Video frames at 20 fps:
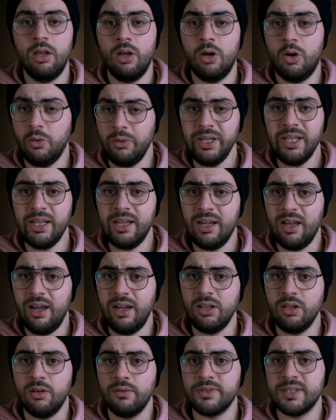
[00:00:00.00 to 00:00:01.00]
or any
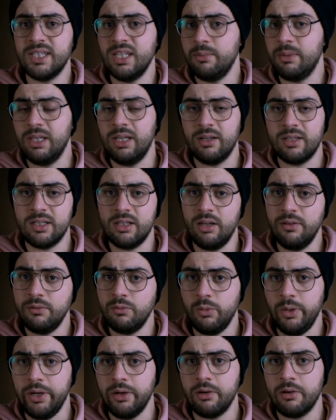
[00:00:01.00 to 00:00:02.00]
kind of similar
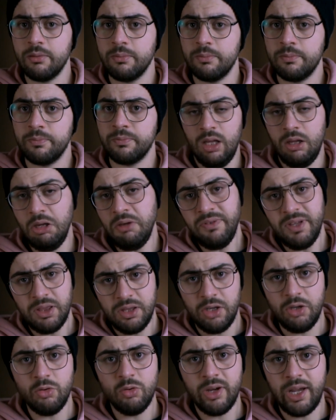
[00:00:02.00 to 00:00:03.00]
software. Even
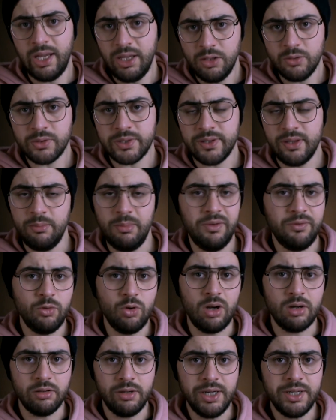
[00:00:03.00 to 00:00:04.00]
though you can use them if you
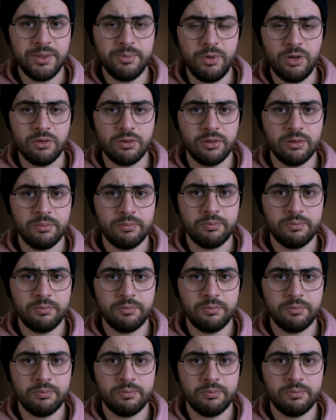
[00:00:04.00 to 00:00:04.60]
are an expert.